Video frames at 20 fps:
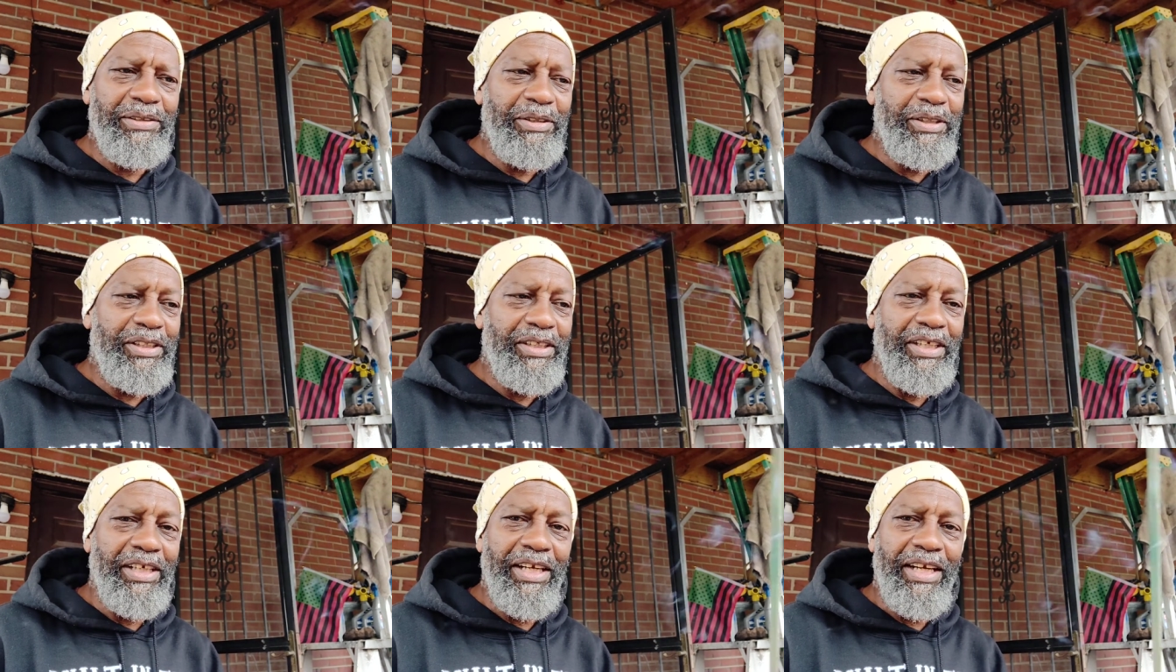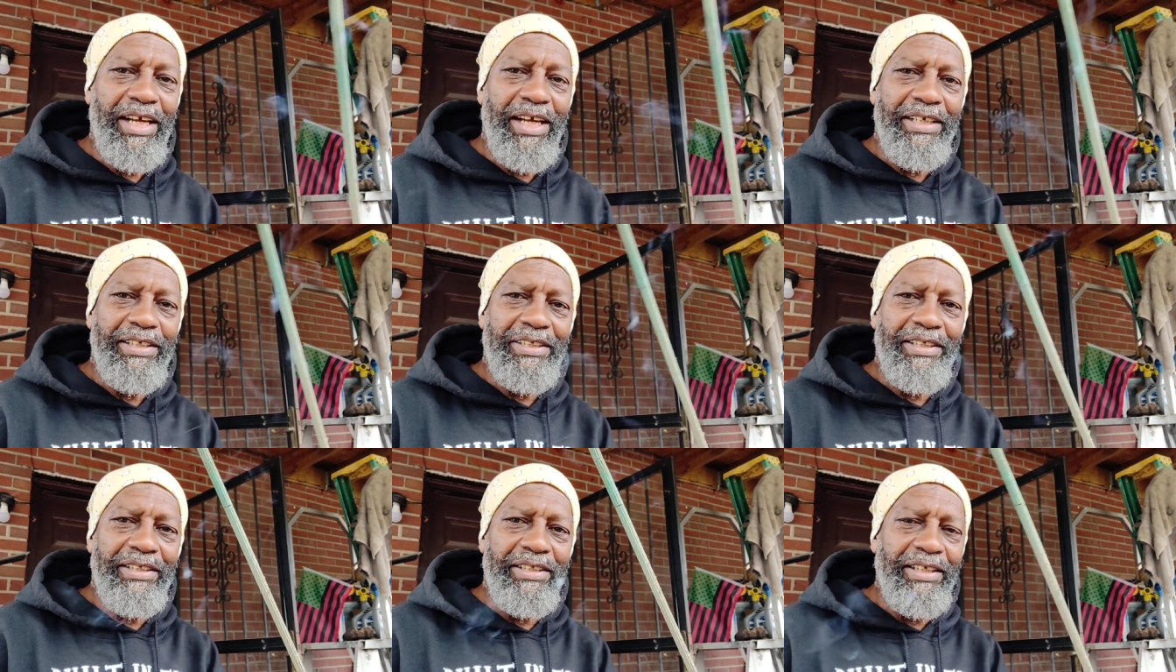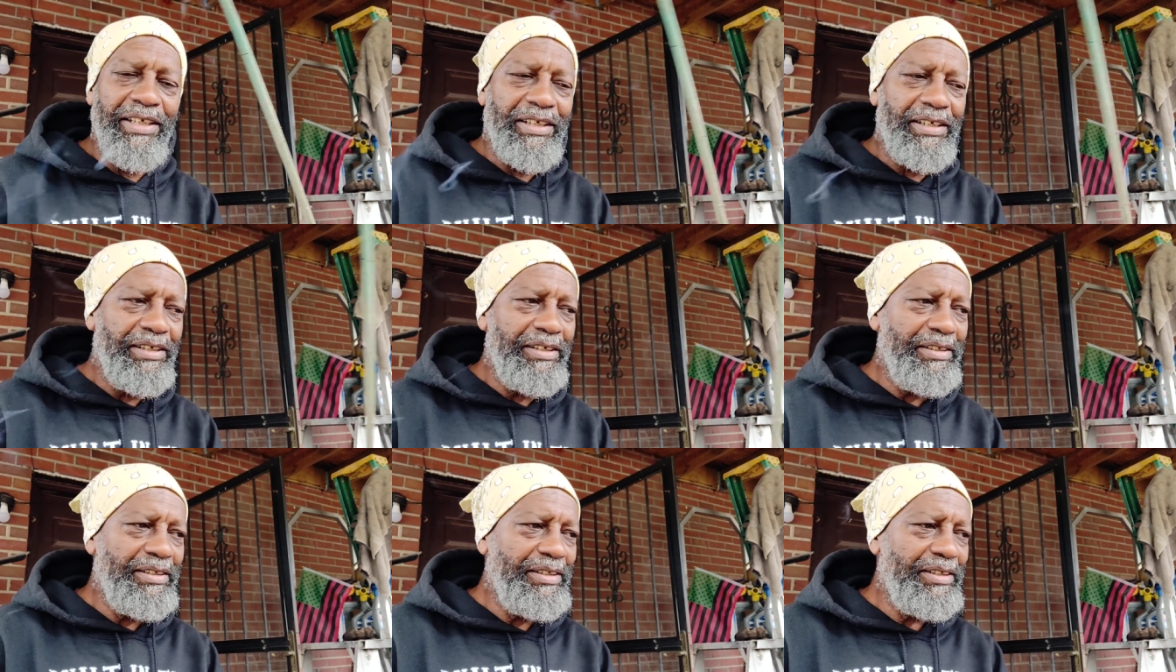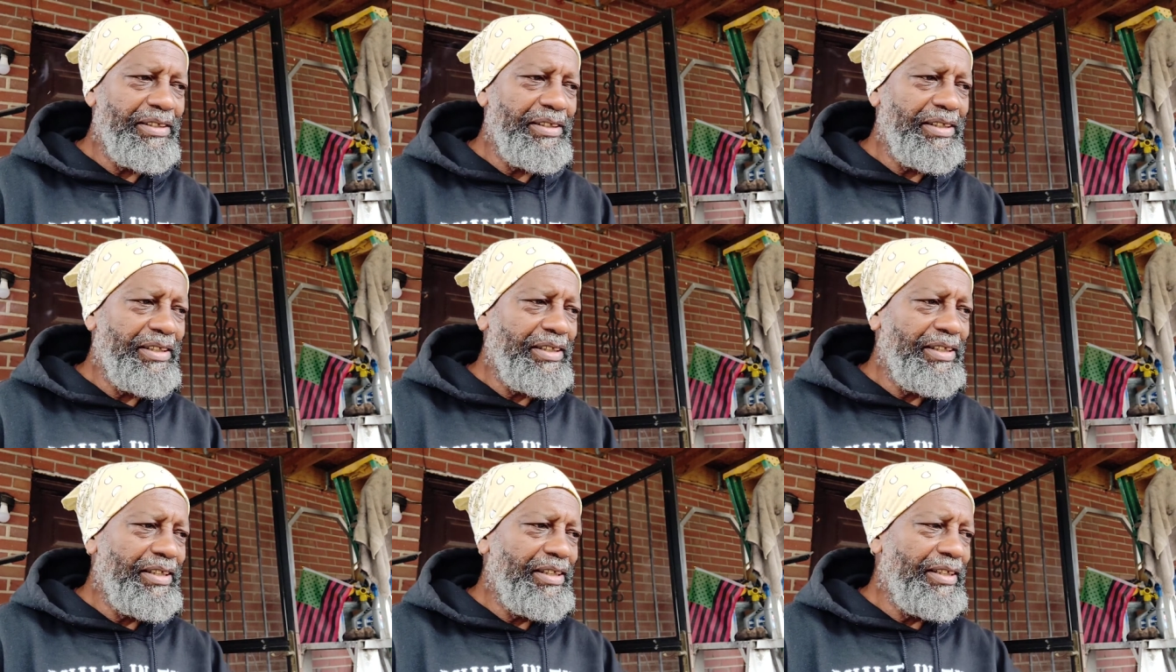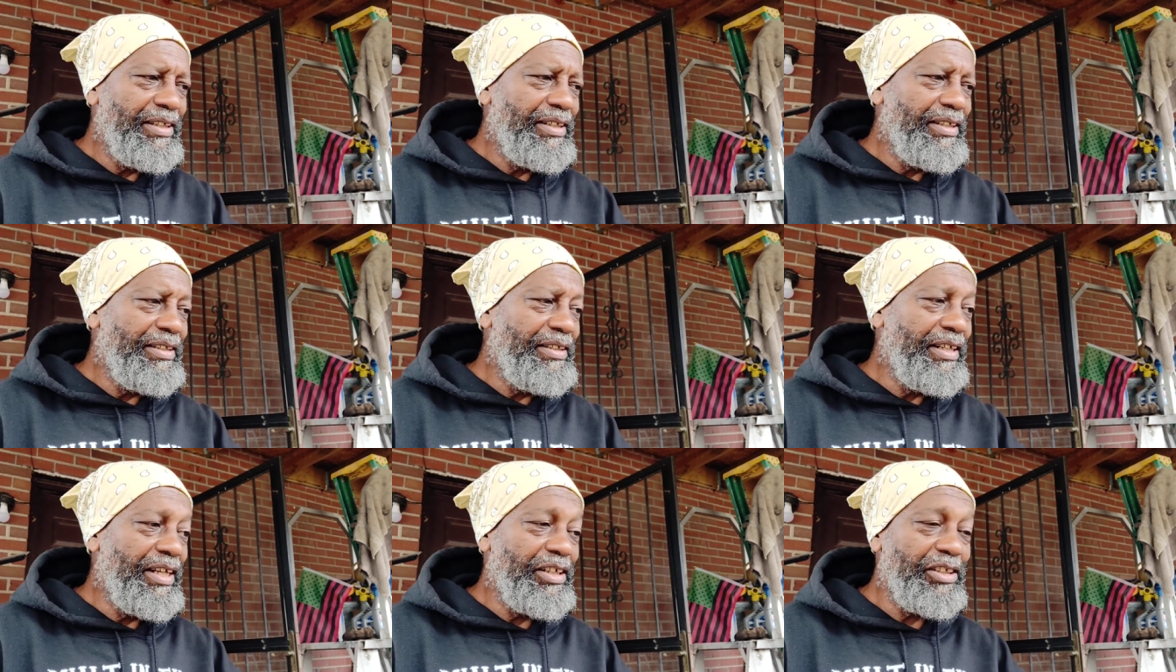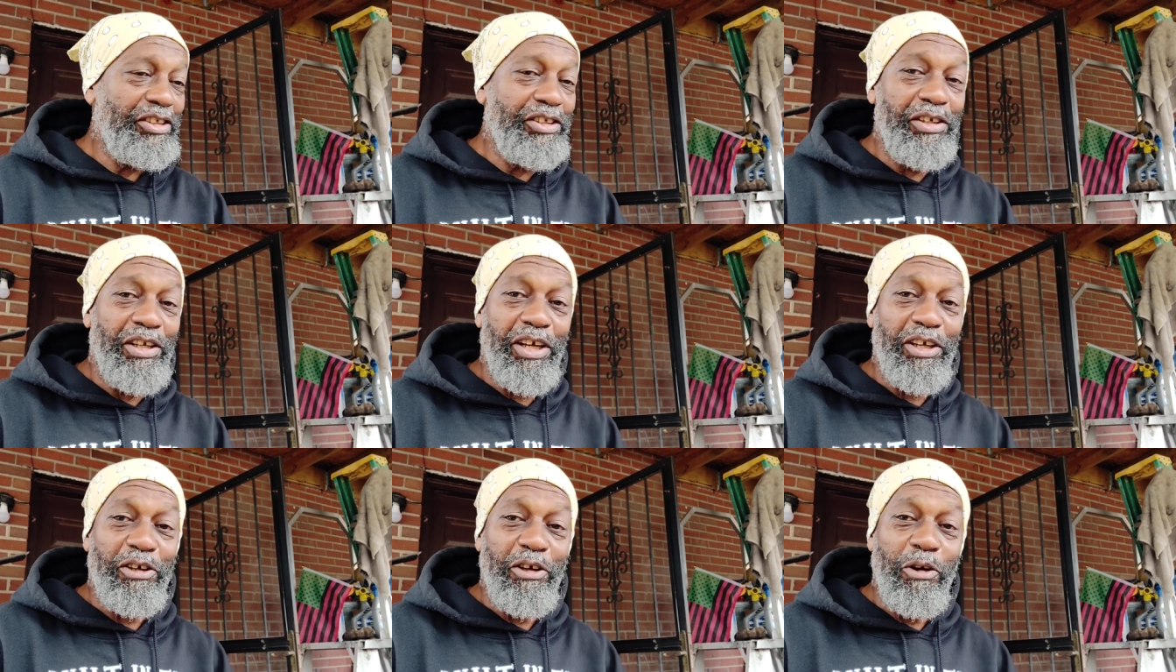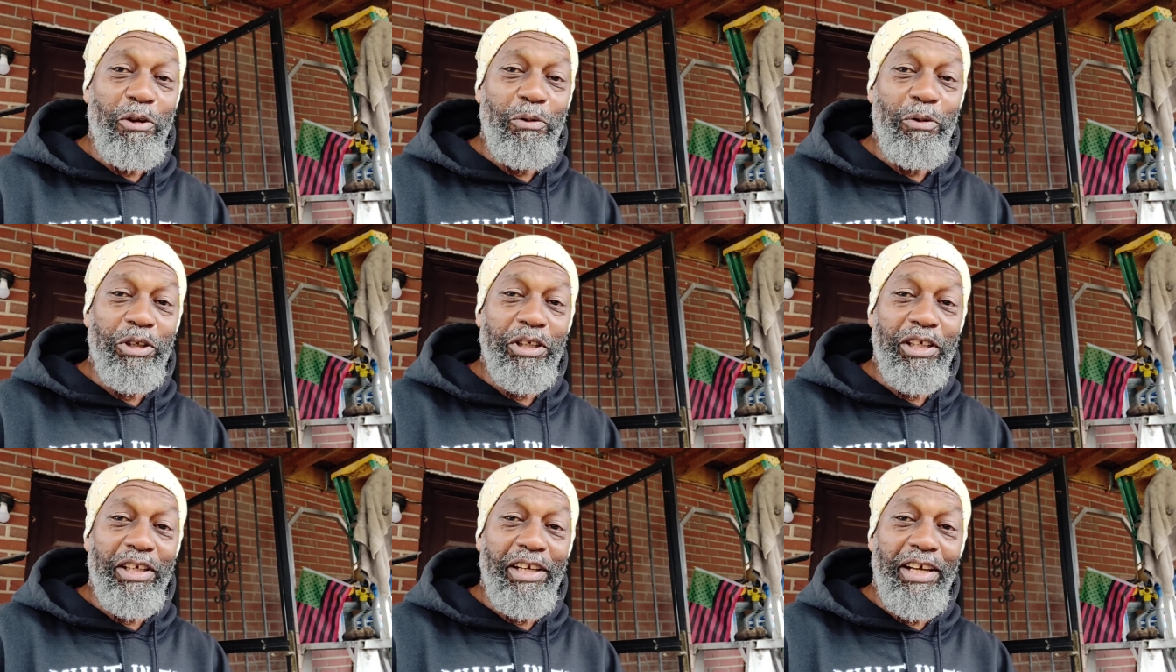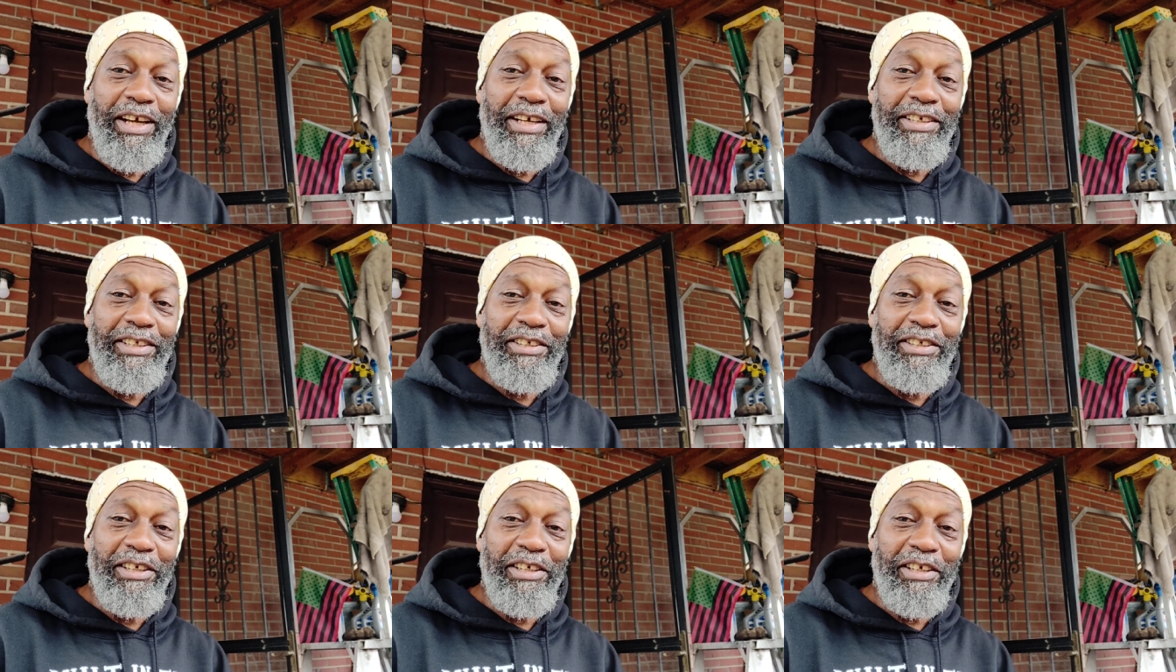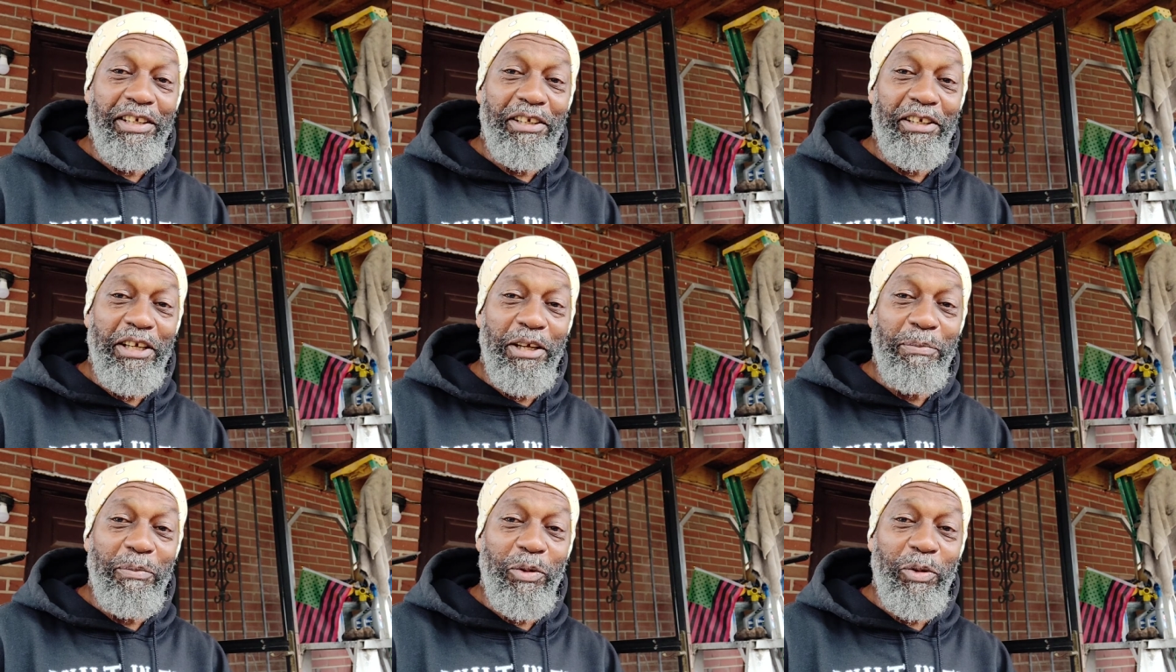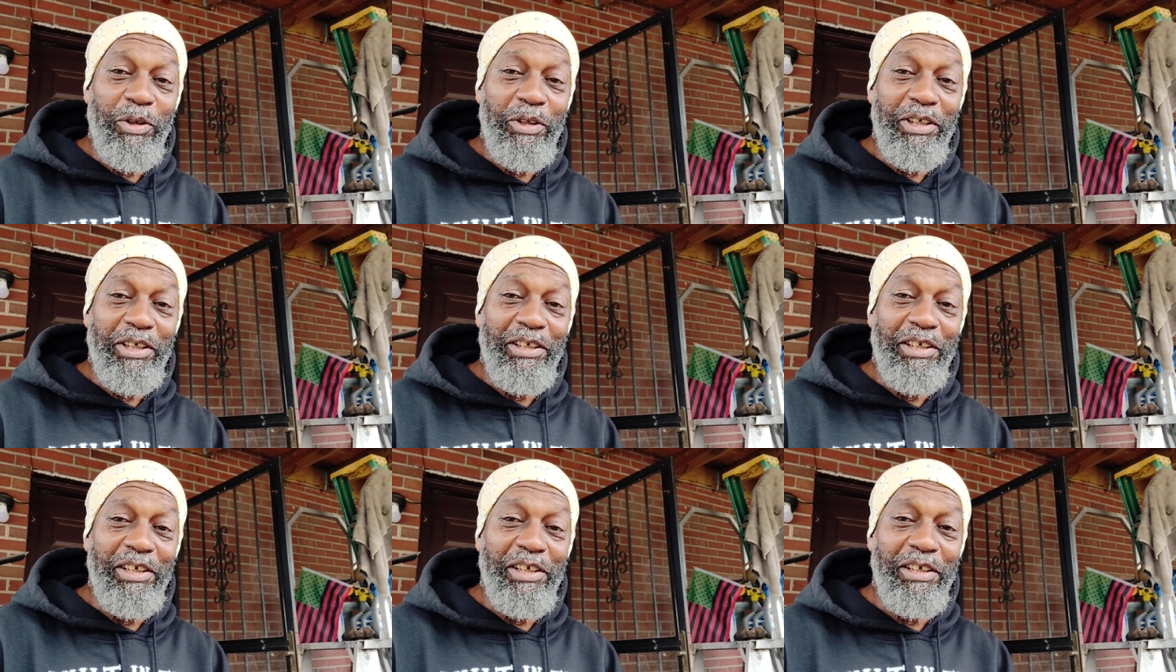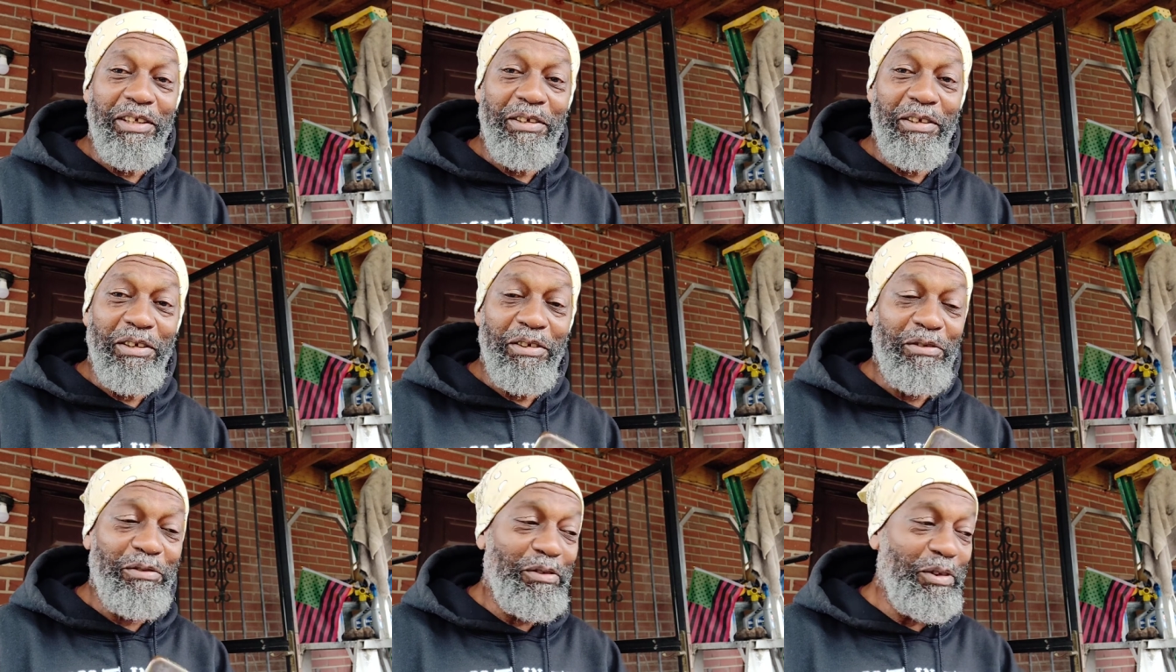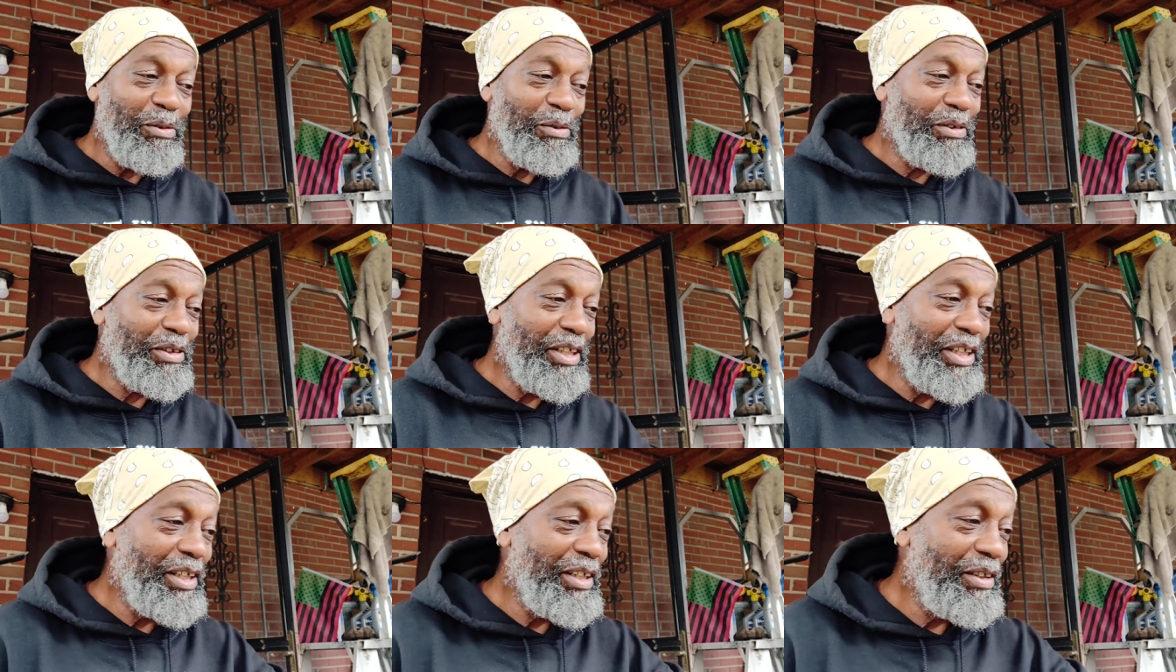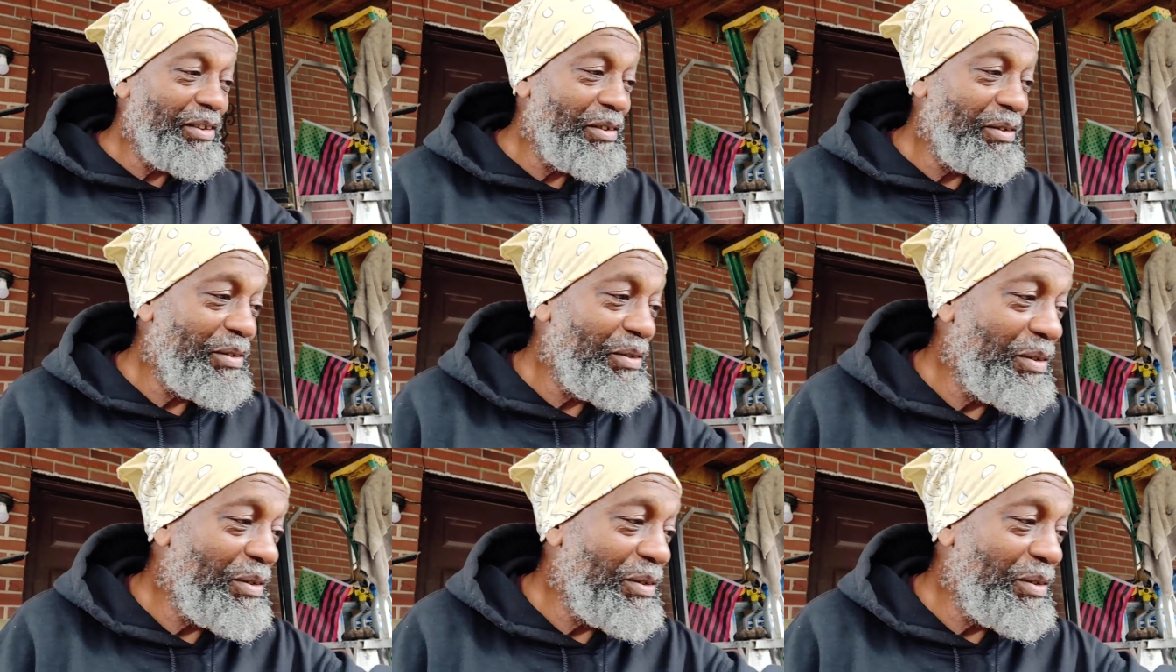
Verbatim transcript: This is the last stick. Now, shall I go with the last stick and keep on getting the throat thing?